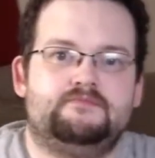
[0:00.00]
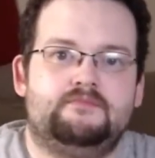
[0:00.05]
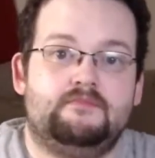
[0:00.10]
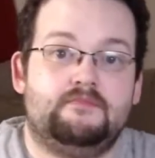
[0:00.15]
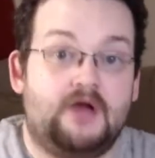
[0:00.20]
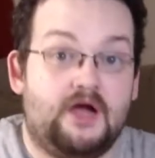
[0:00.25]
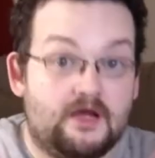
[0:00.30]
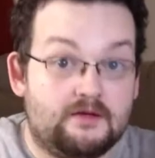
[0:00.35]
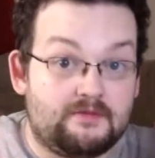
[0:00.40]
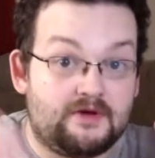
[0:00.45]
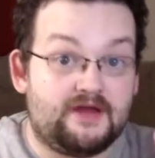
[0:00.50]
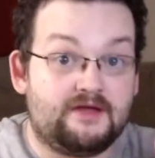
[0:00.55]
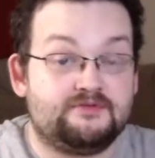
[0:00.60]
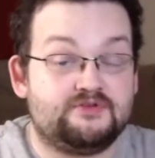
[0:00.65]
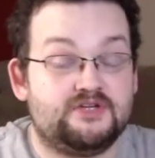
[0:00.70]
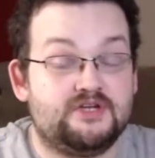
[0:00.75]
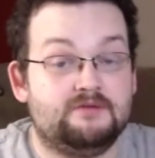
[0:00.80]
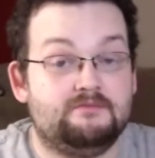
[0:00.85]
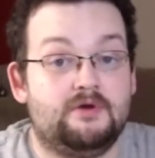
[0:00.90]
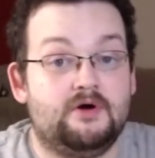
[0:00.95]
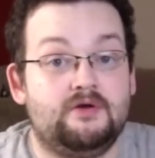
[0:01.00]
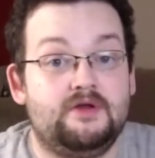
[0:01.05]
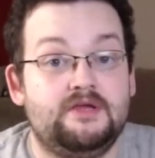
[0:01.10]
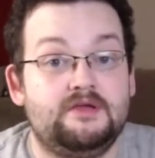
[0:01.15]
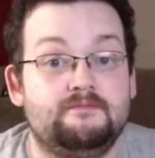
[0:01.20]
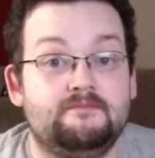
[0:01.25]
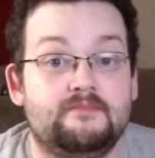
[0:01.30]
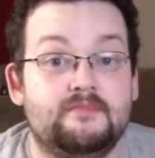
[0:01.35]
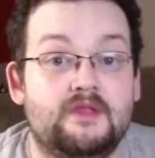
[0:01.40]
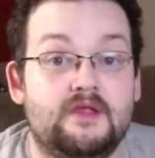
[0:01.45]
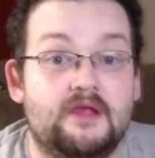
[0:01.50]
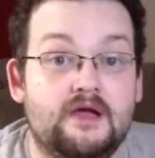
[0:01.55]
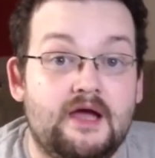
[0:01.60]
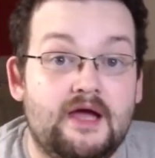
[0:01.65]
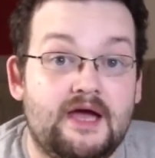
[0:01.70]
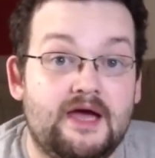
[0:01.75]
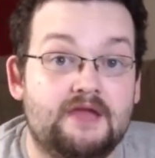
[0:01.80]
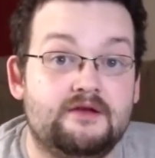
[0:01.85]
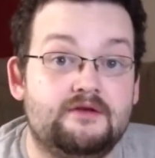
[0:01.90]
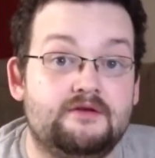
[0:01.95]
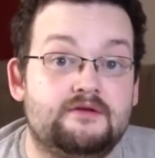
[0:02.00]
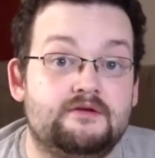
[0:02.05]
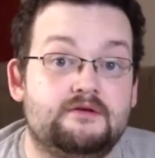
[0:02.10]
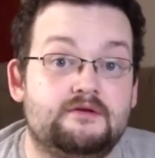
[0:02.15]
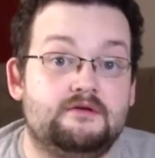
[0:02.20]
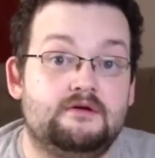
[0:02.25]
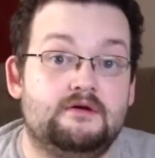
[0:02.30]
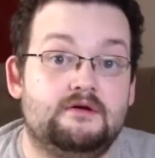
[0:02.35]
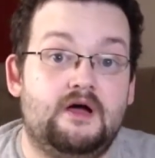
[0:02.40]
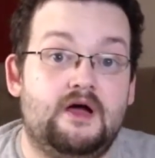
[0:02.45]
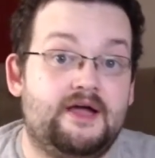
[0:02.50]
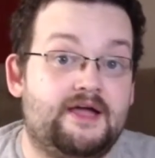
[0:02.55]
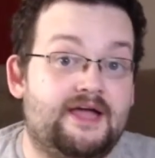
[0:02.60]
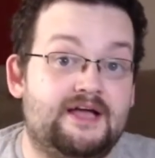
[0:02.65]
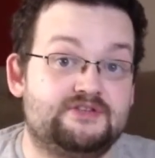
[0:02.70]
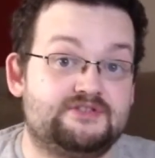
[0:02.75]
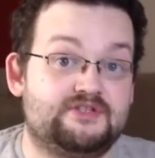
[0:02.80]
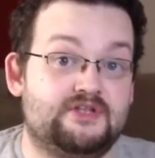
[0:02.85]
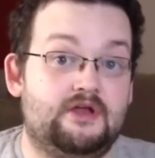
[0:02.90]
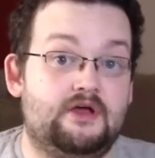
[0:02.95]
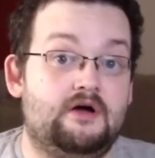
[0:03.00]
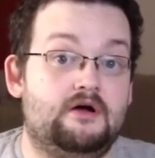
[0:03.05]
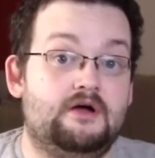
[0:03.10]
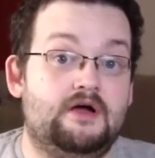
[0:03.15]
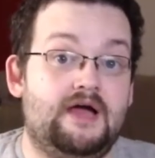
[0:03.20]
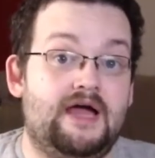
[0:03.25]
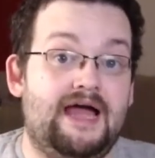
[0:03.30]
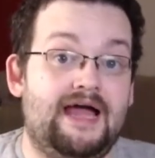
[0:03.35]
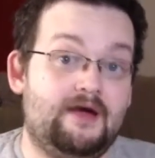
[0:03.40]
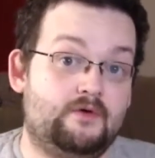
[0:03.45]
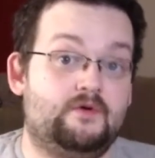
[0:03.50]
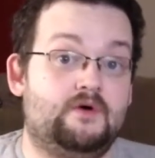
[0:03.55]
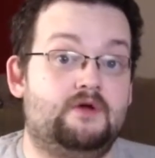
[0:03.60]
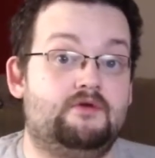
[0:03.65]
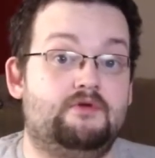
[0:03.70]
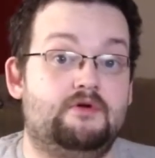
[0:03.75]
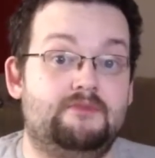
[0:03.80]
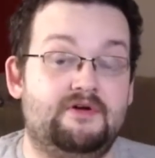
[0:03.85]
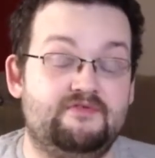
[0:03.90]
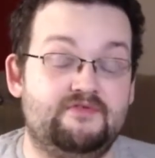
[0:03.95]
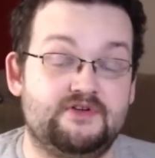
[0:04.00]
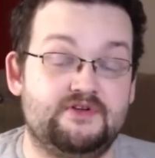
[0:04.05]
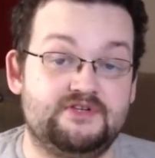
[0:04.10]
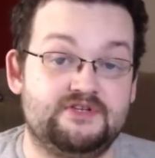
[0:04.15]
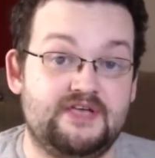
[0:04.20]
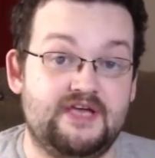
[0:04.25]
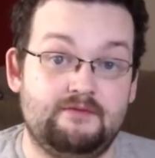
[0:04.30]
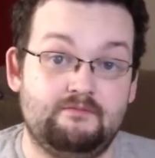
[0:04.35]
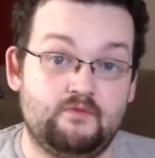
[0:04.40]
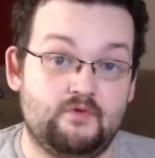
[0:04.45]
my name's GMMoley, and I get asked a lot, how do I run my first game?